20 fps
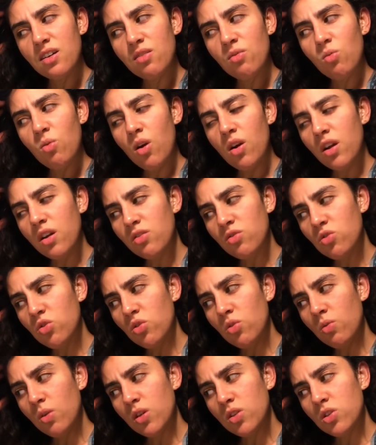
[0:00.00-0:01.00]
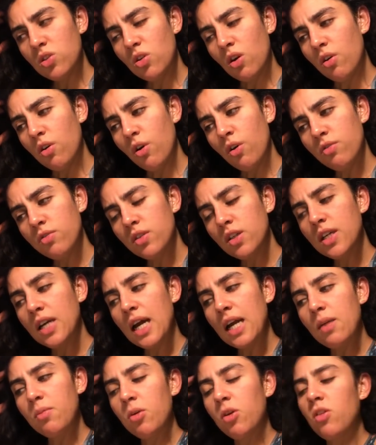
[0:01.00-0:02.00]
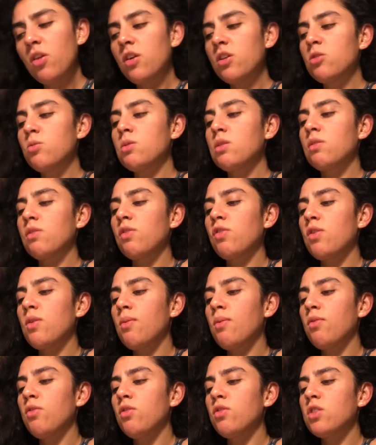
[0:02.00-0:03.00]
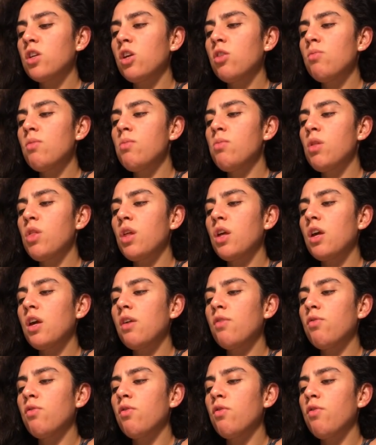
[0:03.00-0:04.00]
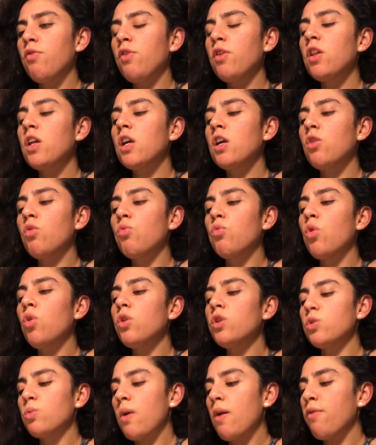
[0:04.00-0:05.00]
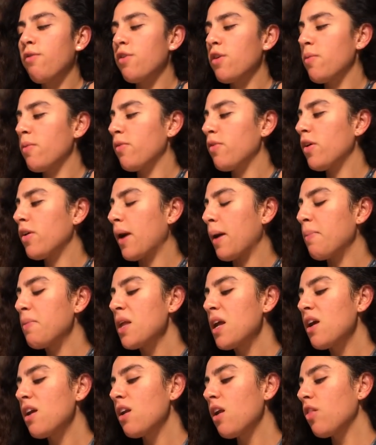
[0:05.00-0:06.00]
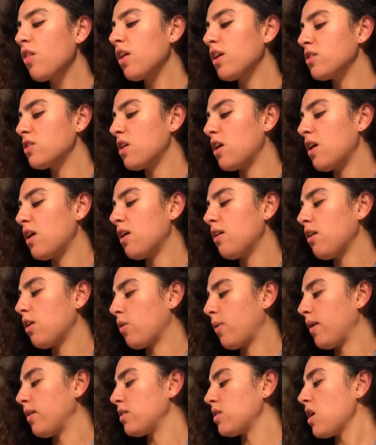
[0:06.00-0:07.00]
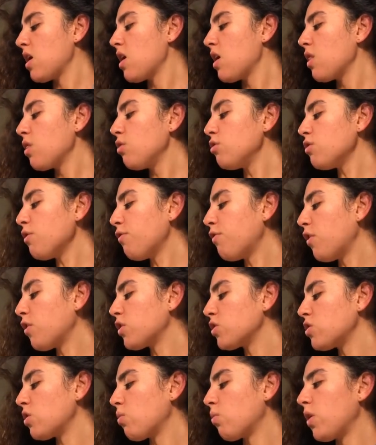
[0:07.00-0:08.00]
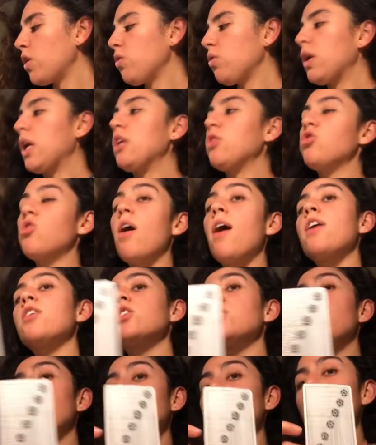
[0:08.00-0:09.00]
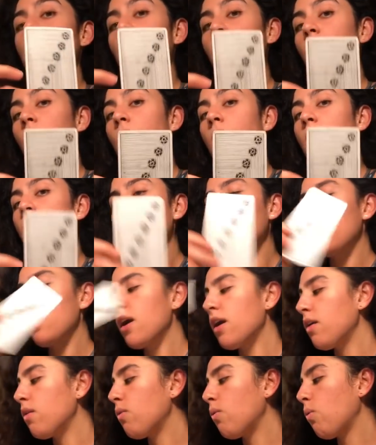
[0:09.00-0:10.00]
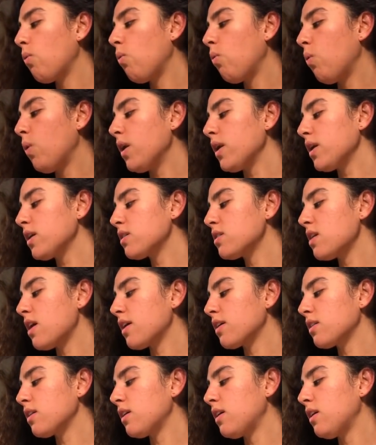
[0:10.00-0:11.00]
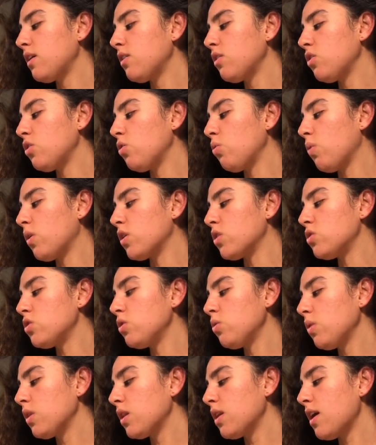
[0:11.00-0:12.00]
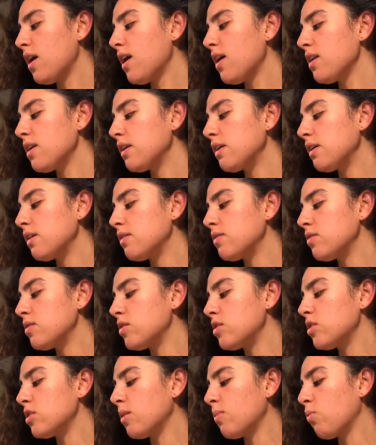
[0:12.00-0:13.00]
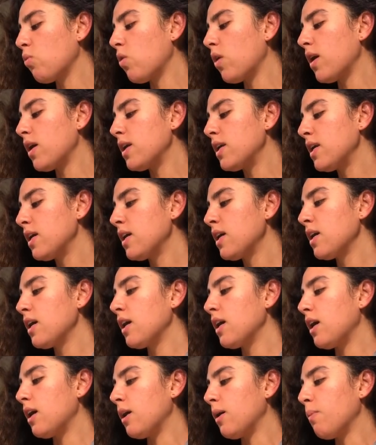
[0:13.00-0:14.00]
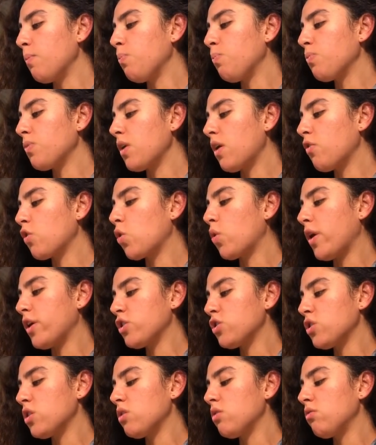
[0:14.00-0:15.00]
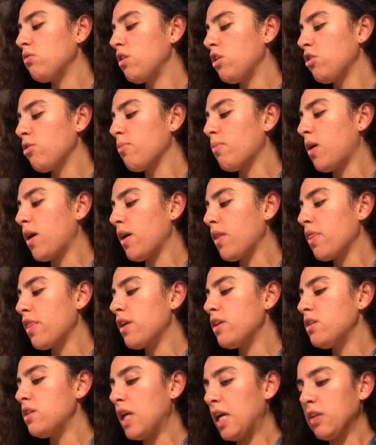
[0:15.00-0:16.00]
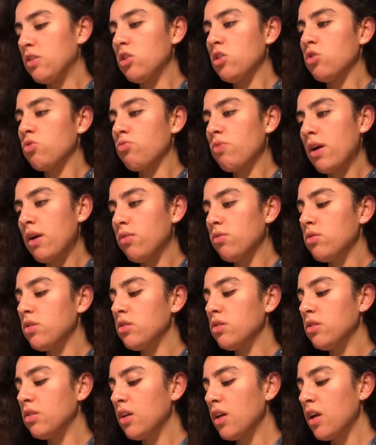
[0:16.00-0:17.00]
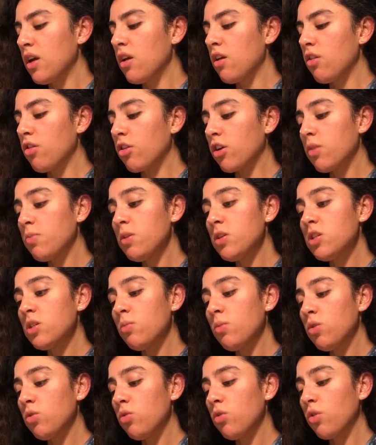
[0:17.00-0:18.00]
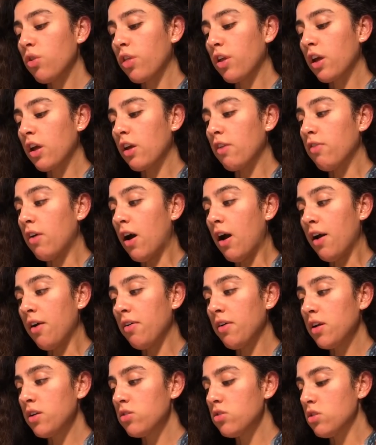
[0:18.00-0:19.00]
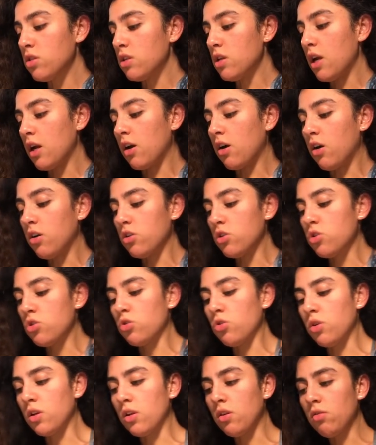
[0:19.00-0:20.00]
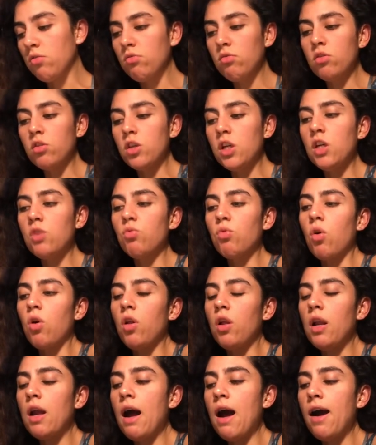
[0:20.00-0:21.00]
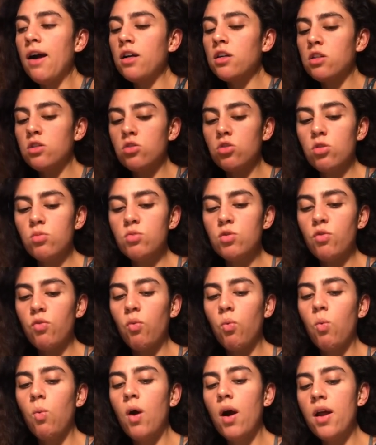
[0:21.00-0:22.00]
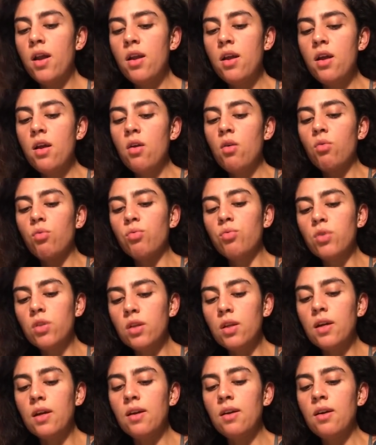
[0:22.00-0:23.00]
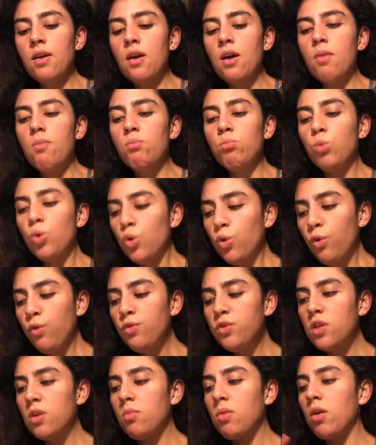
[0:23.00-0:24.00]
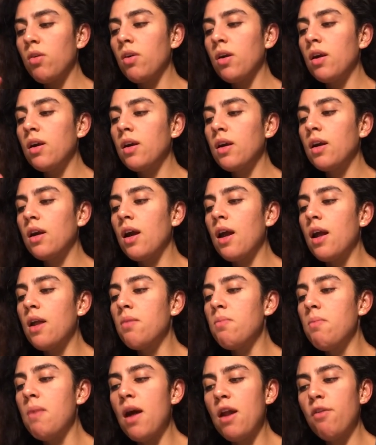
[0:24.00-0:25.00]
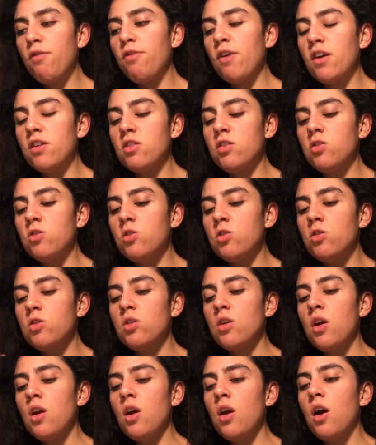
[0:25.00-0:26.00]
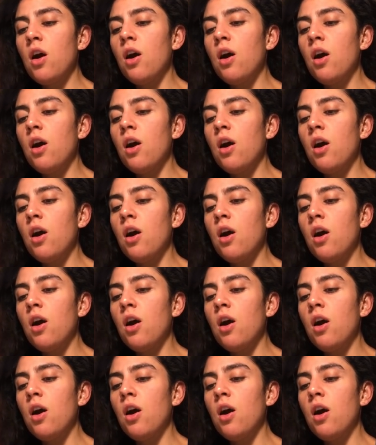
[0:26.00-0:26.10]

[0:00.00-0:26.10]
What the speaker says: wanting to start over again. I'm hearing that specifically for a number of you. It's like you may be thinking of filling in a role as well for a number of you. Okay. Nonetheless, Aquarius, there's a focus on what you gain traction with down the line. And what exactly you want to do with that is somewhat of a question in your mind that dances around. And there could be someone who you're thinking of hiring to take on a certain lead role and act in terms of what really moves, I'm hearing, and manifests